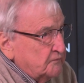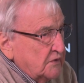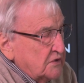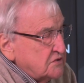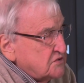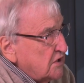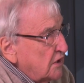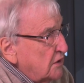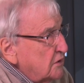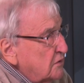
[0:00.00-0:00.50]

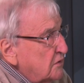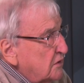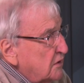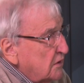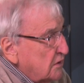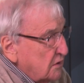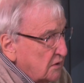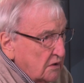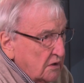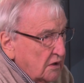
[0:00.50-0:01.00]
So
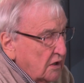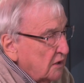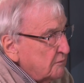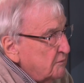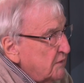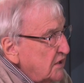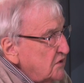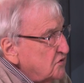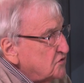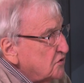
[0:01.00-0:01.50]
I
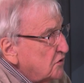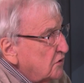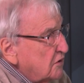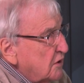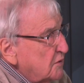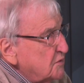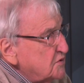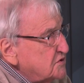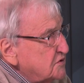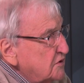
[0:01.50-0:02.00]
made sure
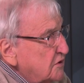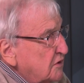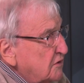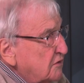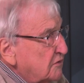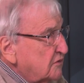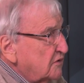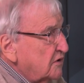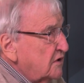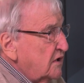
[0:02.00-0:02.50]
I was
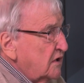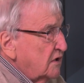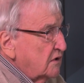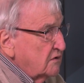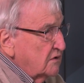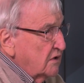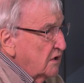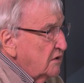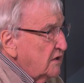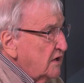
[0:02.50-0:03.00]
doing
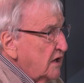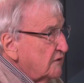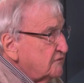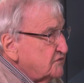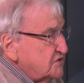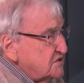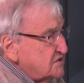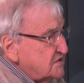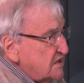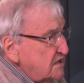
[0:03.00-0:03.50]
enough
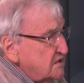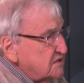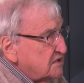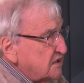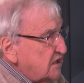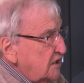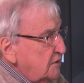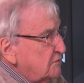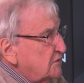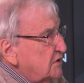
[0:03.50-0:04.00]
descent to
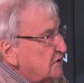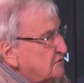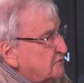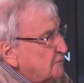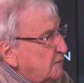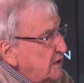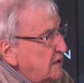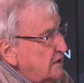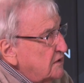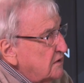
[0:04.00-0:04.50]
keep the
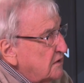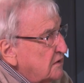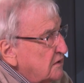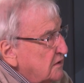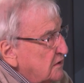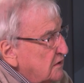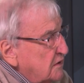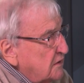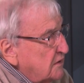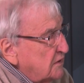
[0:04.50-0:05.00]
speed
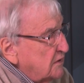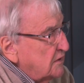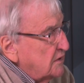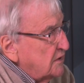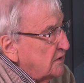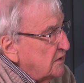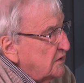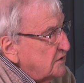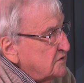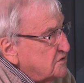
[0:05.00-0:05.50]

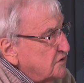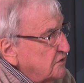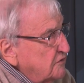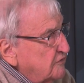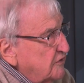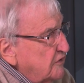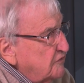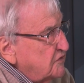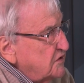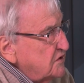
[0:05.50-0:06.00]
at
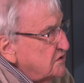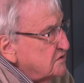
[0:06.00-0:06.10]
250,